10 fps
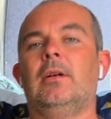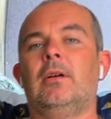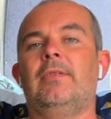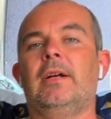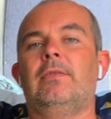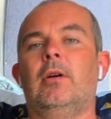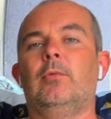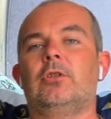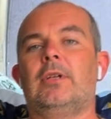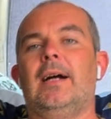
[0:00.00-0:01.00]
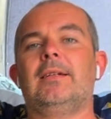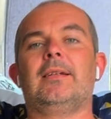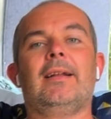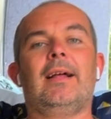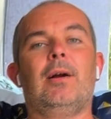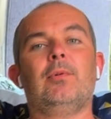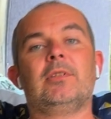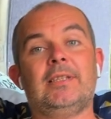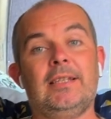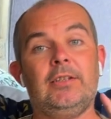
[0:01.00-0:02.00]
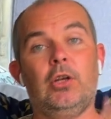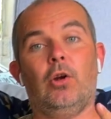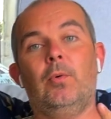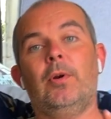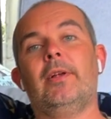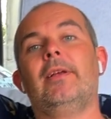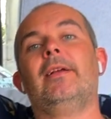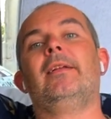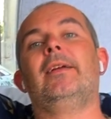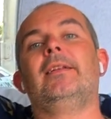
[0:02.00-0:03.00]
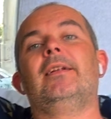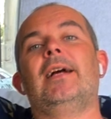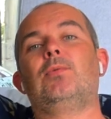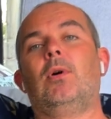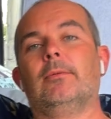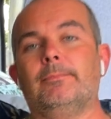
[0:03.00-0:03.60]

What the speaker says: Thank you very much, guys, and I will see you in the next one.